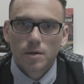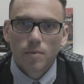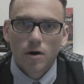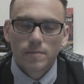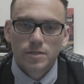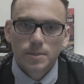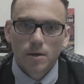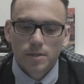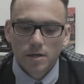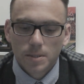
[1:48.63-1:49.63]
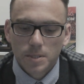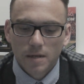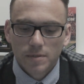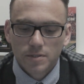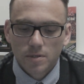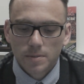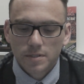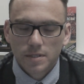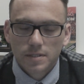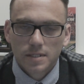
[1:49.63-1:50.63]
the Departments of Healthcare and Family
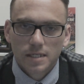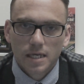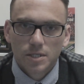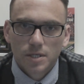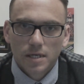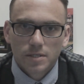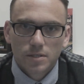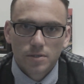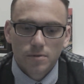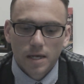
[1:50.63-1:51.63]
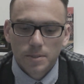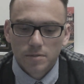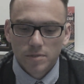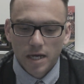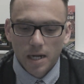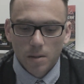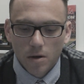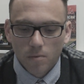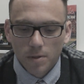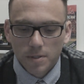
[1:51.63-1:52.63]
Services and DHS to have some
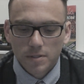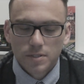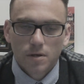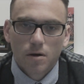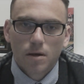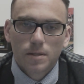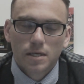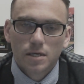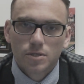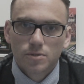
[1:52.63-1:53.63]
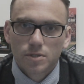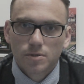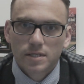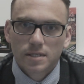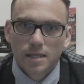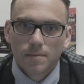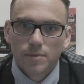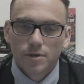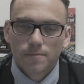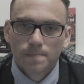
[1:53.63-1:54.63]
dialogue with us on the issues addressed in that
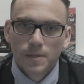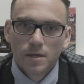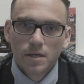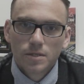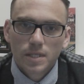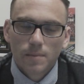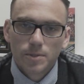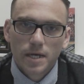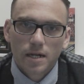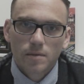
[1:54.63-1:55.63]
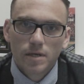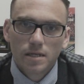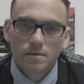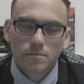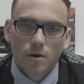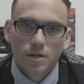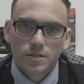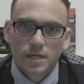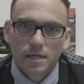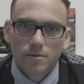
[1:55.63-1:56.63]
bill. So that moved out of committee, on to
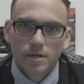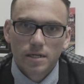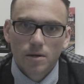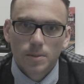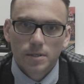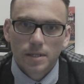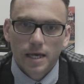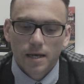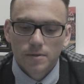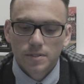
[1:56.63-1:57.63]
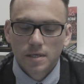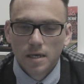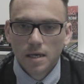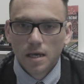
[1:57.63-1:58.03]
second reading over in the House.